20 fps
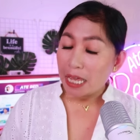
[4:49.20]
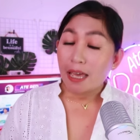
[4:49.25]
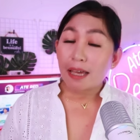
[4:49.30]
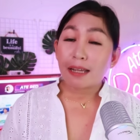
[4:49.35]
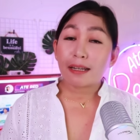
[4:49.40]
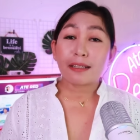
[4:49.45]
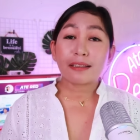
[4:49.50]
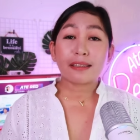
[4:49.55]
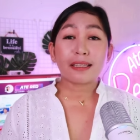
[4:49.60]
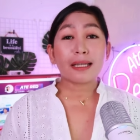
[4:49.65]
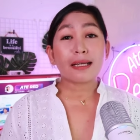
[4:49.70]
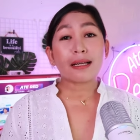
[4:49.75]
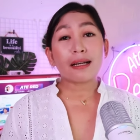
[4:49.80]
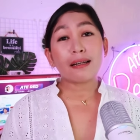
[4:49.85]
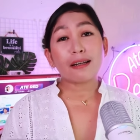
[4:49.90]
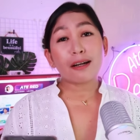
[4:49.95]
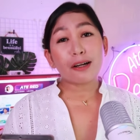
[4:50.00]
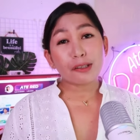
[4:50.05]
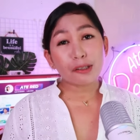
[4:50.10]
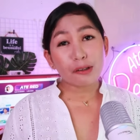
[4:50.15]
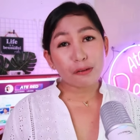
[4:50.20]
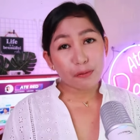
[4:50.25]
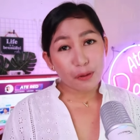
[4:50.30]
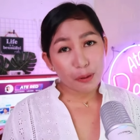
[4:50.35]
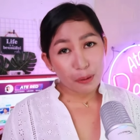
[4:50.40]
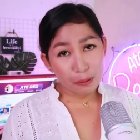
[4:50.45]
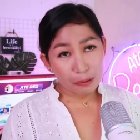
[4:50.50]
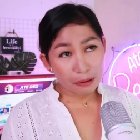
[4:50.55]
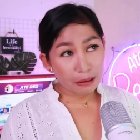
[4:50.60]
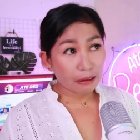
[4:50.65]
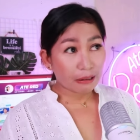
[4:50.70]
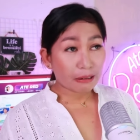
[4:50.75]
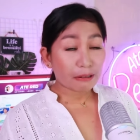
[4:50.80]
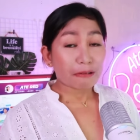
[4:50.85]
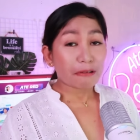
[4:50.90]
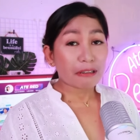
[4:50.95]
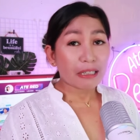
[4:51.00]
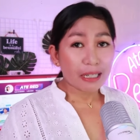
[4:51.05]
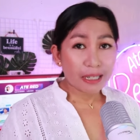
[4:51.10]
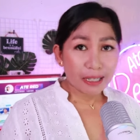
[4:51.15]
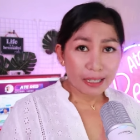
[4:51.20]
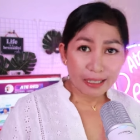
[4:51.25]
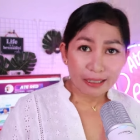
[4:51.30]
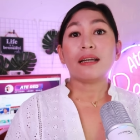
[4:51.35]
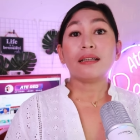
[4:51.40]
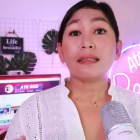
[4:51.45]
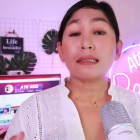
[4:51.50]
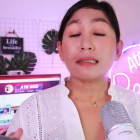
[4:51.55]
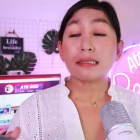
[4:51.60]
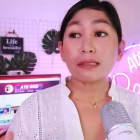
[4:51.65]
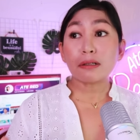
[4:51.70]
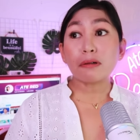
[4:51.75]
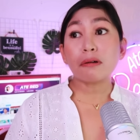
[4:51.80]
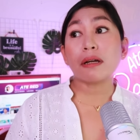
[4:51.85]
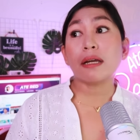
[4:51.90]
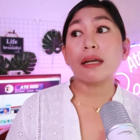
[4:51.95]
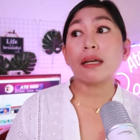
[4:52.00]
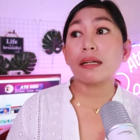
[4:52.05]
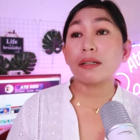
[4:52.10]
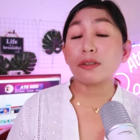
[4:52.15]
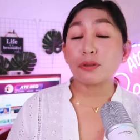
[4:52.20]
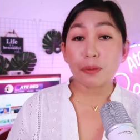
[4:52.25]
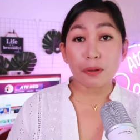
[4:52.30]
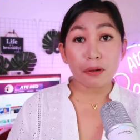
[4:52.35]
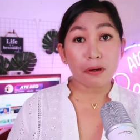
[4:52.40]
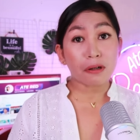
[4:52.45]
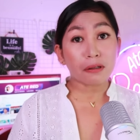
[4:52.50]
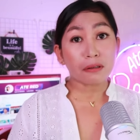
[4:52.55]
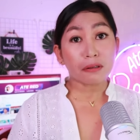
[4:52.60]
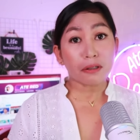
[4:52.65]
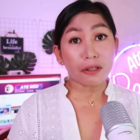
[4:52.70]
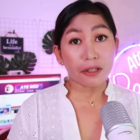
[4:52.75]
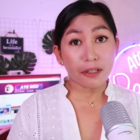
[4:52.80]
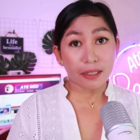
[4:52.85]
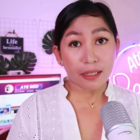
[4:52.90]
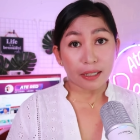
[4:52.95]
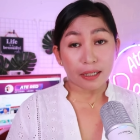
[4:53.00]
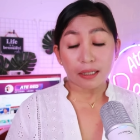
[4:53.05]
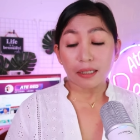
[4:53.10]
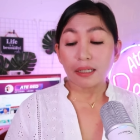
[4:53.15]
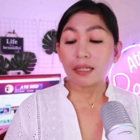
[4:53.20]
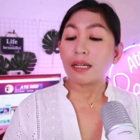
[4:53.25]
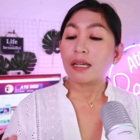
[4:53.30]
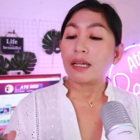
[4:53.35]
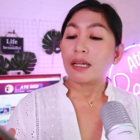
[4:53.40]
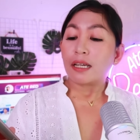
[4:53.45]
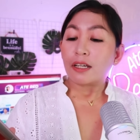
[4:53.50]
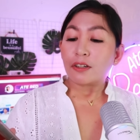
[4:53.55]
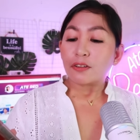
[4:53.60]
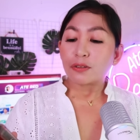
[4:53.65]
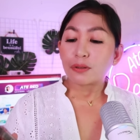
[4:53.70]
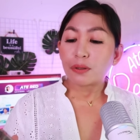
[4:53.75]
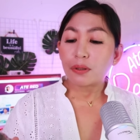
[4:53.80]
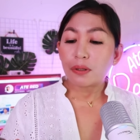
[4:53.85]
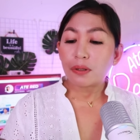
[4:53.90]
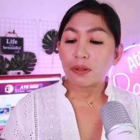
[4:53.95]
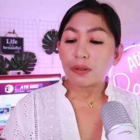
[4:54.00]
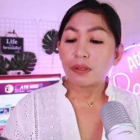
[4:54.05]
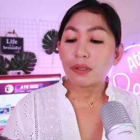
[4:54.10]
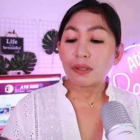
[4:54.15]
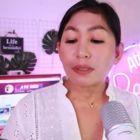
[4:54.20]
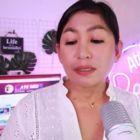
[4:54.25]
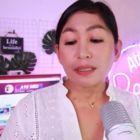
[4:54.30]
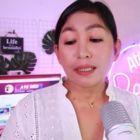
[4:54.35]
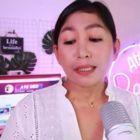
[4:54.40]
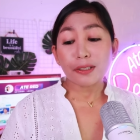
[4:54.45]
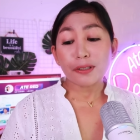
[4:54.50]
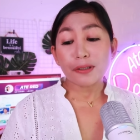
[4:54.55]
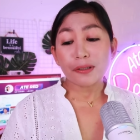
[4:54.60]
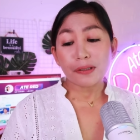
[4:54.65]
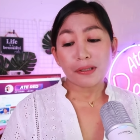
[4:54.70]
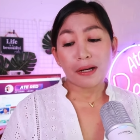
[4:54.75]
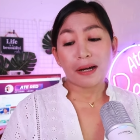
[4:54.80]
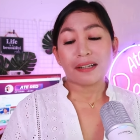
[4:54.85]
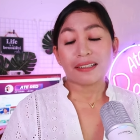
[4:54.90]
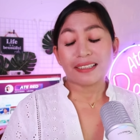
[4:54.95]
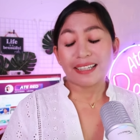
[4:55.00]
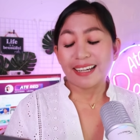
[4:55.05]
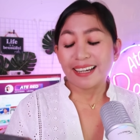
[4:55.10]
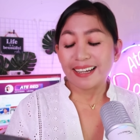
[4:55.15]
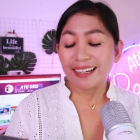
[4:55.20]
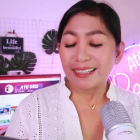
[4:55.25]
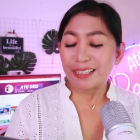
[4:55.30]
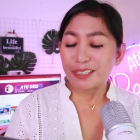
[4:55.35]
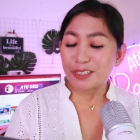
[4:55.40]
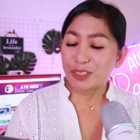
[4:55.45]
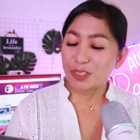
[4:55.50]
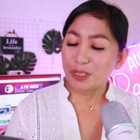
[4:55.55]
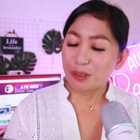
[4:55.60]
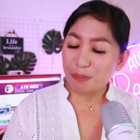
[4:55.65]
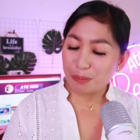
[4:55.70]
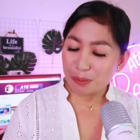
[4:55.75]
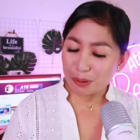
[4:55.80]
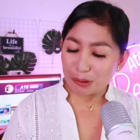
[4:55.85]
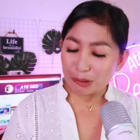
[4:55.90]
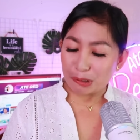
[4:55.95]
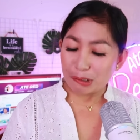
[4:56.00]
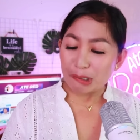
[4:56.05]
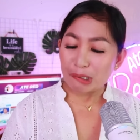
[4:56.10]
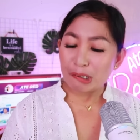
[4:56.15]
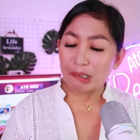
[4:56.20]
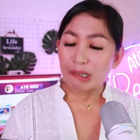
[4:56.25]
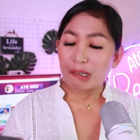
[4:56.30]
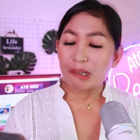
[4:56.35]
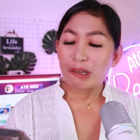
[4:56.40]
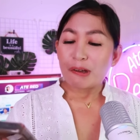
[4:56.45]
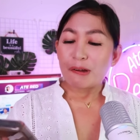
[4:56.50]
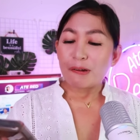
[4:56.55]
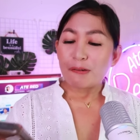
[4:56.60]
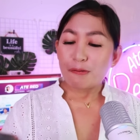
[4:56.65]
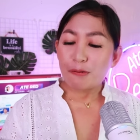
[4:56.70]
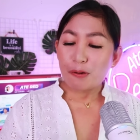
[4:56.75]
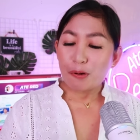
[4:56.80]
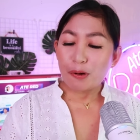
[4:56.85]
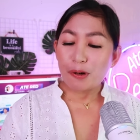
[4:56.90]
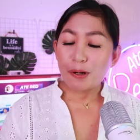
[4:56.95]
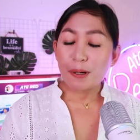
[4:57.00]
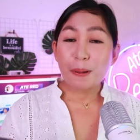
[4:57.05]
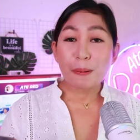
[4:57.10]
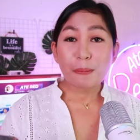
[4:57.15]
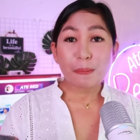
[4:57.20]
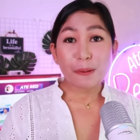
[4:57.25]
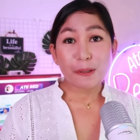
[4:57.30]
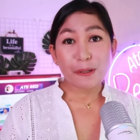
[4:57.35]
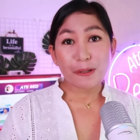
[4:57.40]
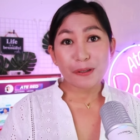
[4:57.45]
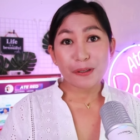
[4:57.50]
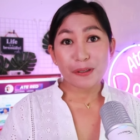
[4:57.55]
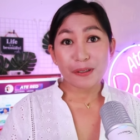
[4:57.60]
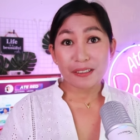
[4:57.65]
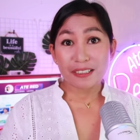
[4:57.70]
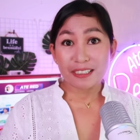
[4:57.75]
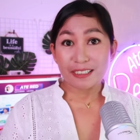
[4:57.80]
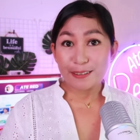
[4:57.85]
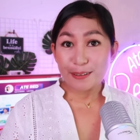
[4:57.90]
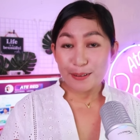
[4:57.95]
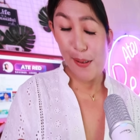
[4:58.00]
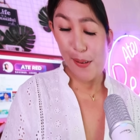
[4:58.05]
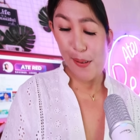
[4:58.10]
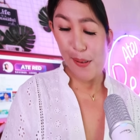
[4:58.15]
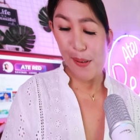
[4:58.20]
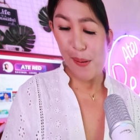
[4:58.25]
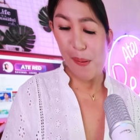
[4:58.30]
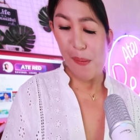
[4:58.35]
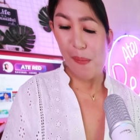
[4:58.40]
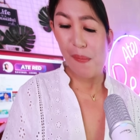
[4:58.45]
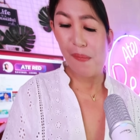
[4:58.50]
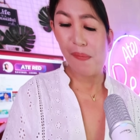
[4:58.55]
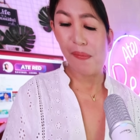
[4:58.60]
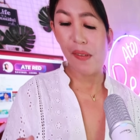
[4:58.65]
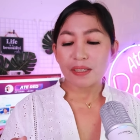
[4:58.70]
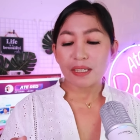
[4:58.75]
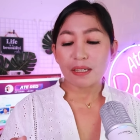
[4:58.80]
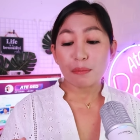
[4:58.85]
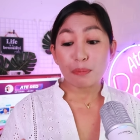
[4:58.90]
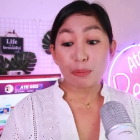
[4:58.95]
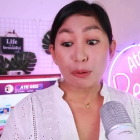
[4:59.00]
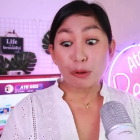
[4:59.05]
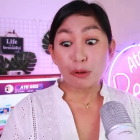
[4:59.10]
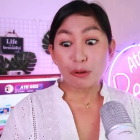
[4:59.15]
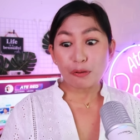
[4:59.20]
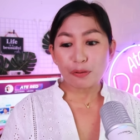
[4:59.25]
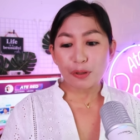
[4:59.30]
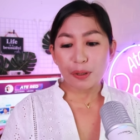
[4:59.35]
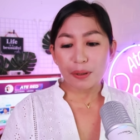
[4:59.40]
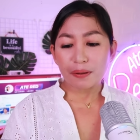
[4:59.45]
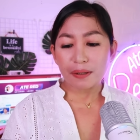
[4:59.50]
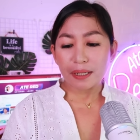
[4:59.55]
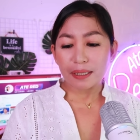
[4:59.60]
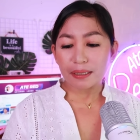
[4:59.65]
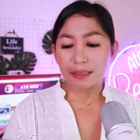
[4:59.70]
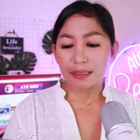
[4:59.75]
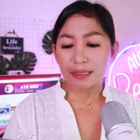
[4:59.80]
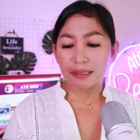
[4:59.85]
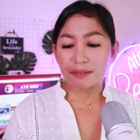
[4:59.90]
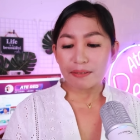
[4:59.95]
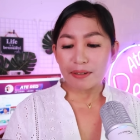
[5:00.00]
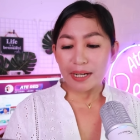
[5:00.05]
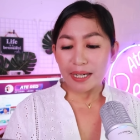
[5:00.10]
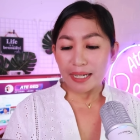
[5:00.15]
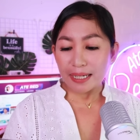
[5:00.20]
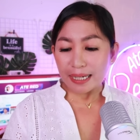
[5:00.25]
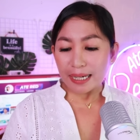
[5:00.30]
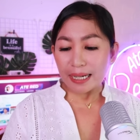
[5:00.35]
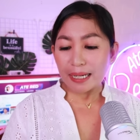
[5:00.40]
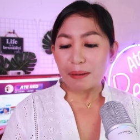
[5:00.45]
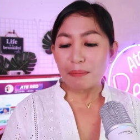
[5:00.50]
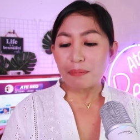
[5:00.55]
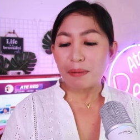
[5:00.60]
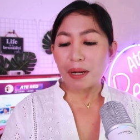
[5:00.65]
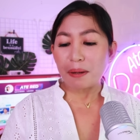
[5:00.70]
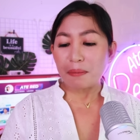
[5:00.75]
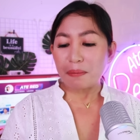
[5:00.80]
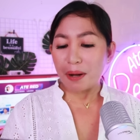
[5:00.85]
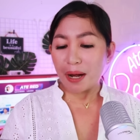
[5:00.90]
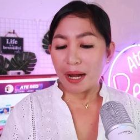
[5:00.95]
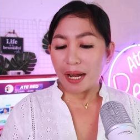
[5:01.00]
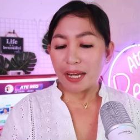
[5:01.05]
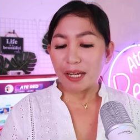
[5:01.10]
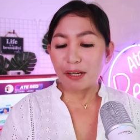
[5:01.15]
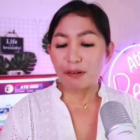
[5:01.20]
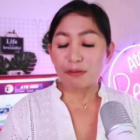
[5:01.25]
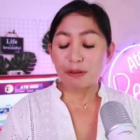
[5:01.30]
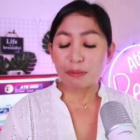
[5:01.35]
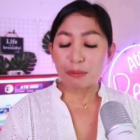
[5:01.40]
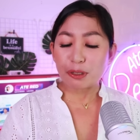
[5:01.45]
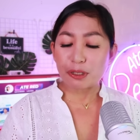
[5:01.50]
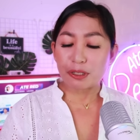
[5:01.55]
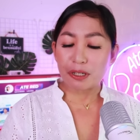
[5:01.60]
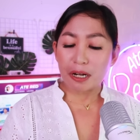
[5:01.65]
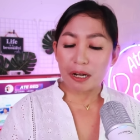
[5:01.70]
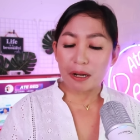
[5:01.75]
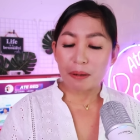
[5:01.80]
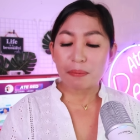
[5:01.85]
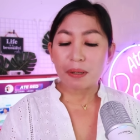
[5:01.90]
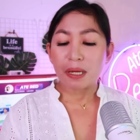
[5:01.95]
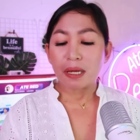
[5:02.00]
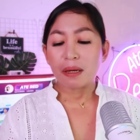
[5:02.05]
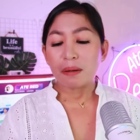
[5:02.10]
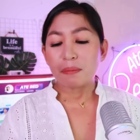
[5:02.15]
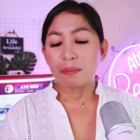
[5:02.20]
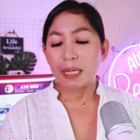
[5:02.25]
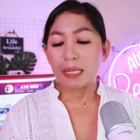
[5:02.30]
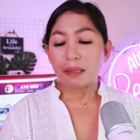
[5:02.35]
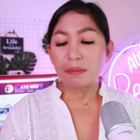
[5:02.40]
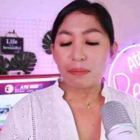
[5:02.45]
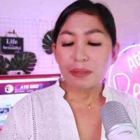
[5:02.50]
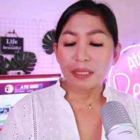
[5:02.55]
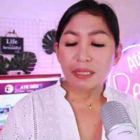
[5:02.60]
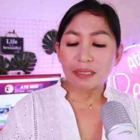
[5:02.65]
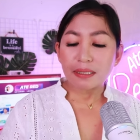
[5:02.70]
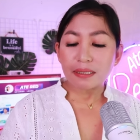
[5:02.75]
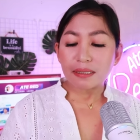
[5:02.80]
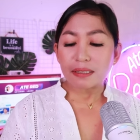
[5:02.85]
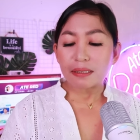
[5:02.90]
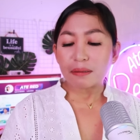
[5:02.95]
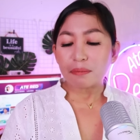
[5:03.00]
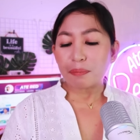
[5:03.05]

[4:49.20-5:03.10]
and I think a lot of you can relate. And this is okay because we're all learning. So, looks like you're not eligible for personal loan. Improve your credit rating by buying from shop, paying bills, and